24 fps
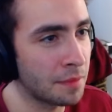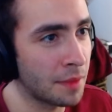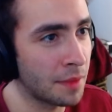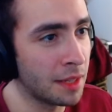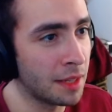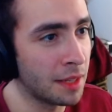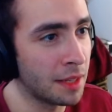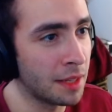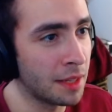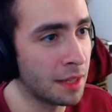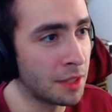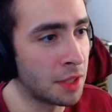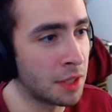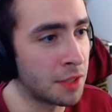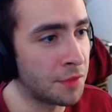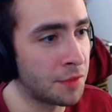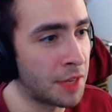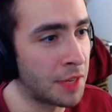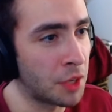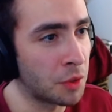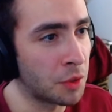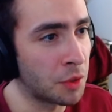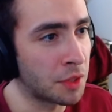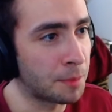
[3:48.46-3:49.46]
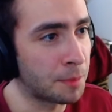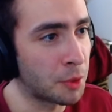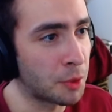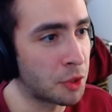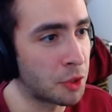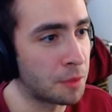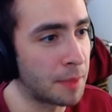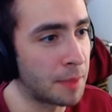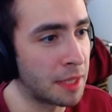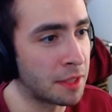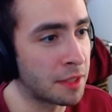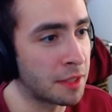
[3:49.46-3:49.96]
Dude, this video is supposed to
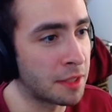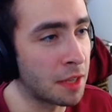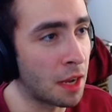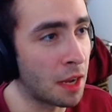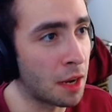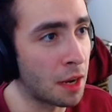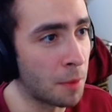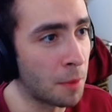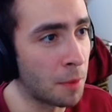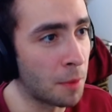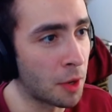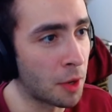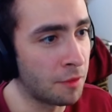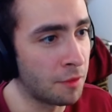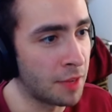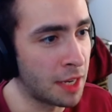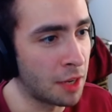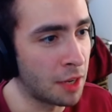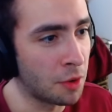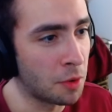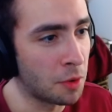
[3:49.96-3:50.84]
be a stock market video.